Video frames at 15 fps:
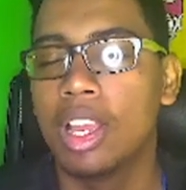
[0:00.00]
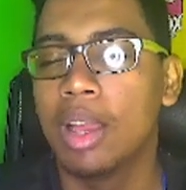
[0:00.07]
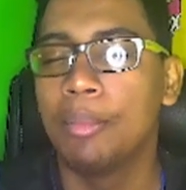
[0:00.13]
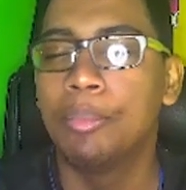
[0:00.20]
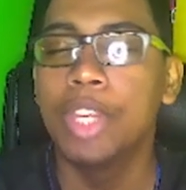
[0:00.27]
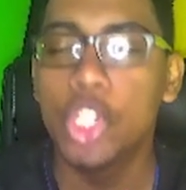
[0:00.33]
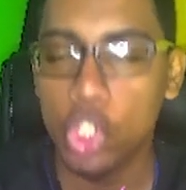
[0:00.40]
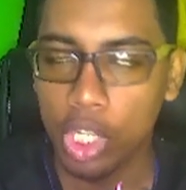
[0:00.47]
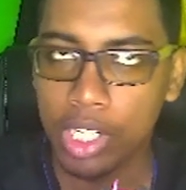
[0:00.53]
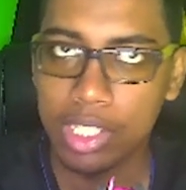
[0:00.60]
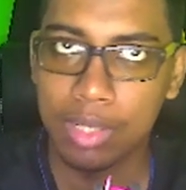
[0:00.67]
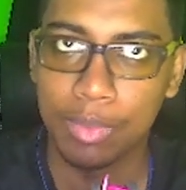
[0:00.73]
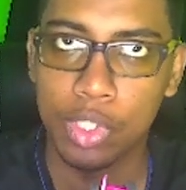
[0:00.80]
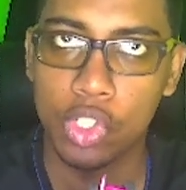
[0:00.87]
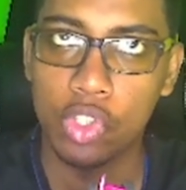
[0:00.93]
be sure to
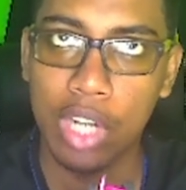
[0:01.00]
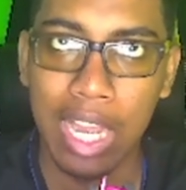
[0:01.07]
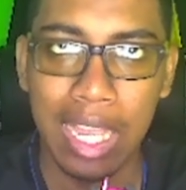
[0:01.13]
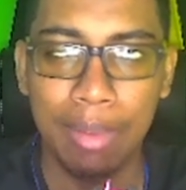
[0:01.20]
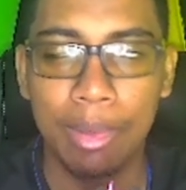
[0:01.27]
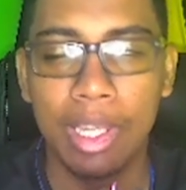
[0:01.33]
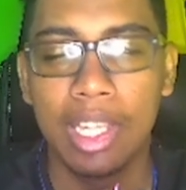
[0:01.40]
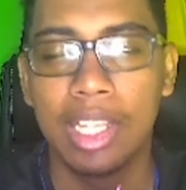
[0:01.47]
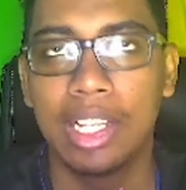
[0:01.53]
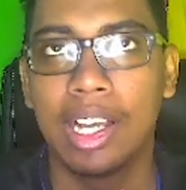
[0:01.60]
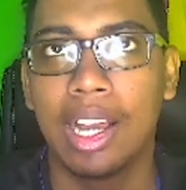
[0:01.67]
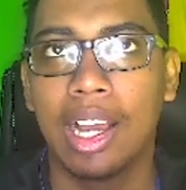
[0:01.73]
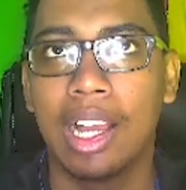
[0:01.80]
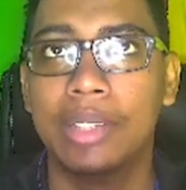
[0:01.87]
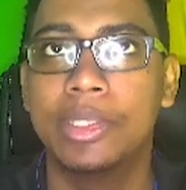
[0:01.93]
subscribe
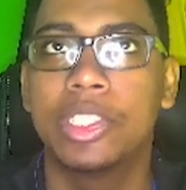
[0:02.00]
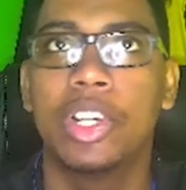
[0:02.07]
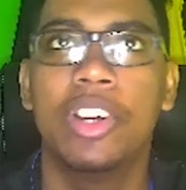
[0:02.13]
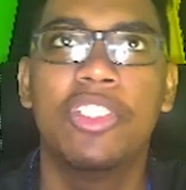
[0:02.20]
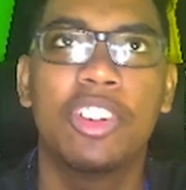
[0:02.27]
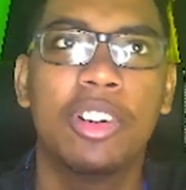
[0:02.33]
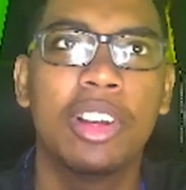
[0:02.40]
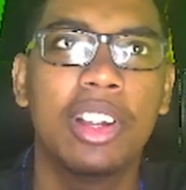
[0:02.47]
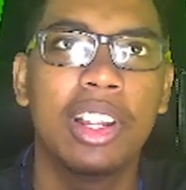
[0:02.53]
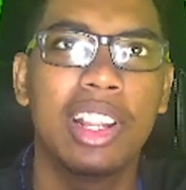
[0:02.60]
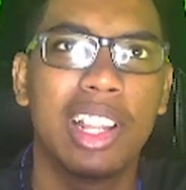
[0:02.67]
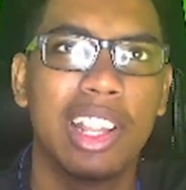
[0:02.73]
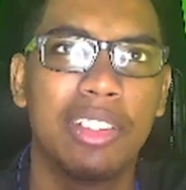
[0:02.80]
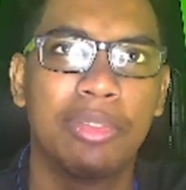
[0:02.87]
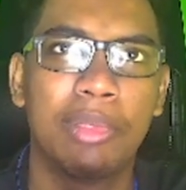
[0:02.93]
uh, I'm sorry for
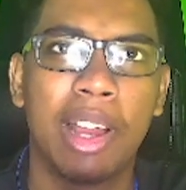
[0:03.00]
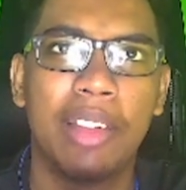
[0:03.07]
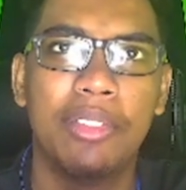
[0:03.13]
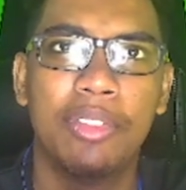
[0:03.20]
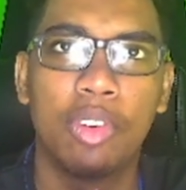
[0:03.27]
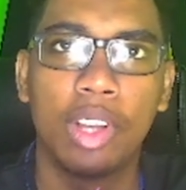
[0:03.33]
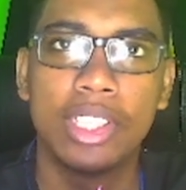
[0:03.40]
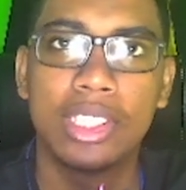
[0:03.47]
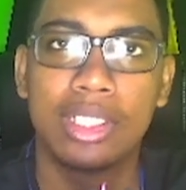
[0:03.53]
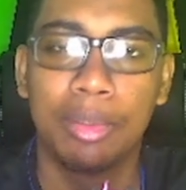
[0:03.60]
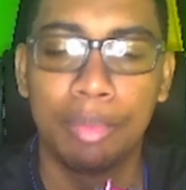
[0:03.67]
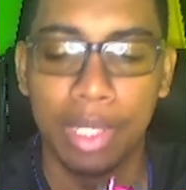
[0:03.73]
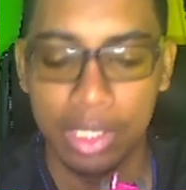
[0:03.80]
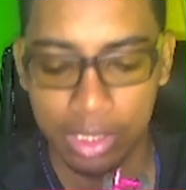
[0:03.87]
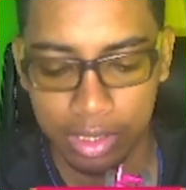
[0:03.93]
if my voice is a
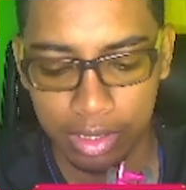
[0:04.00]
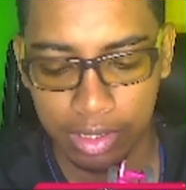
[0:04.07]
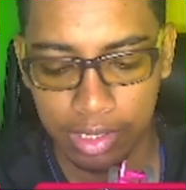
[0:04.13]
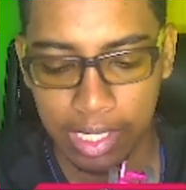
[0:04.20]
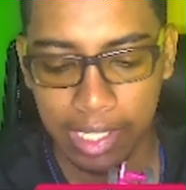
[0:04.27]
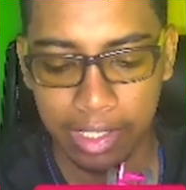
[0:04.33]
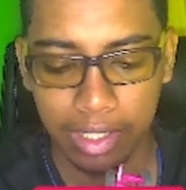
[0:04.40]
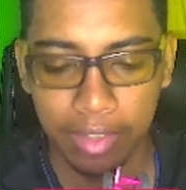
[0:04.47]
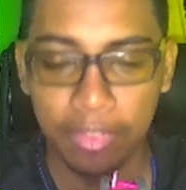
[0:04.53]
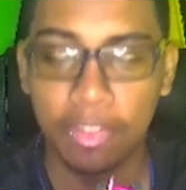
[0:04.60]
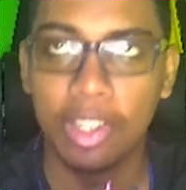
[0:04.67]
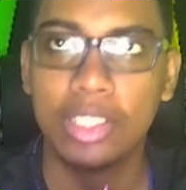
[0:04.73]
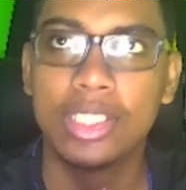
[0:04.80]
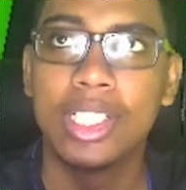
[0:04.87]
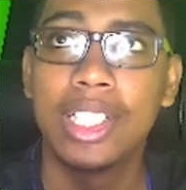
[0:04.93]
bit like
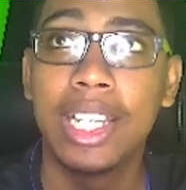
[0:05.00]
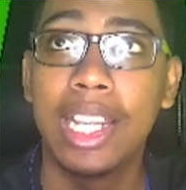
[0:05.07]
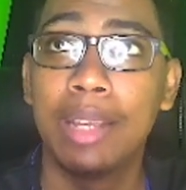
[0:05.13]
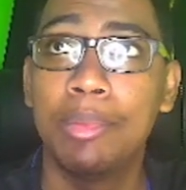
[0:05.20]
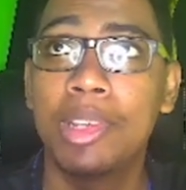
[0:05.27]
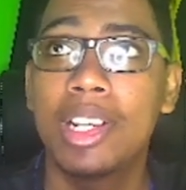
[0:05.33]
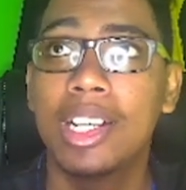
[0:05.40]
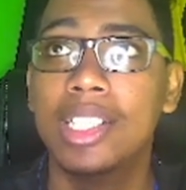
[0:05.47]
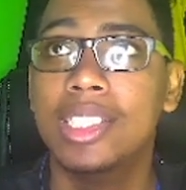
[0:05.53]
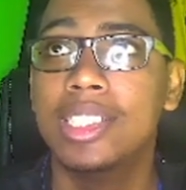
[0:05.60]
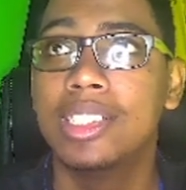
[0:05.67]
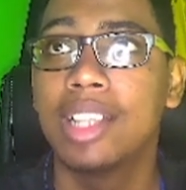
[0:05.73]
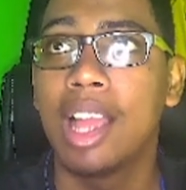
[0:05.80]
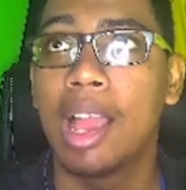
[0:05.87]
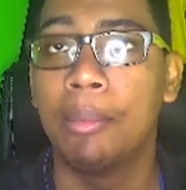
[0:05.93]
different today because
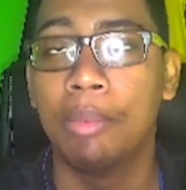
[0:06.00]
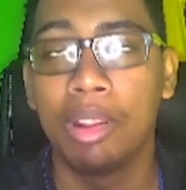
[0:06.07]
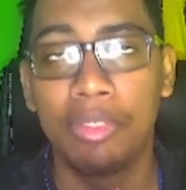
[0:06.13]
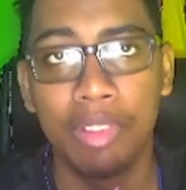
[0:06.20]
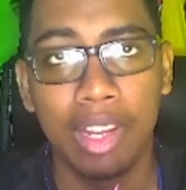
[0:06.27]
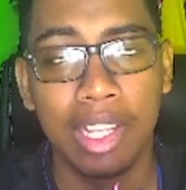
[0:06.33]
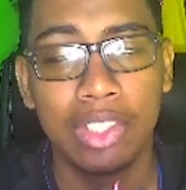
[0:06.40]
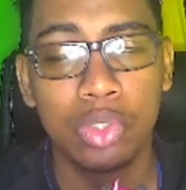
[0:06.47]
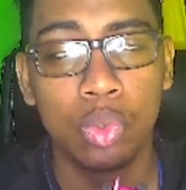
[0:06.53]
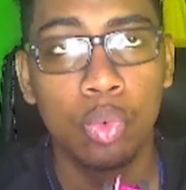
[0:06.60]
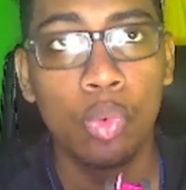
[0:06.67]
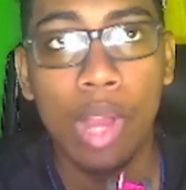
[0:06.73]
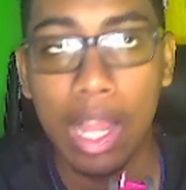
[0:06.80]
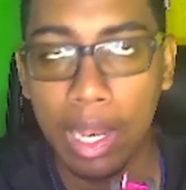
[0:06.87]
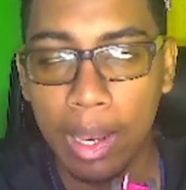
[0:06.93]
I'm not feeling too
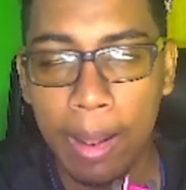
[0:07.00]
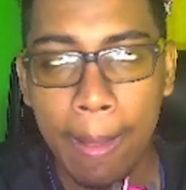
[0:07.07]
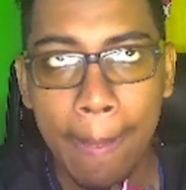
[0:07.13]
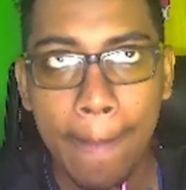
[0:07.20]
well.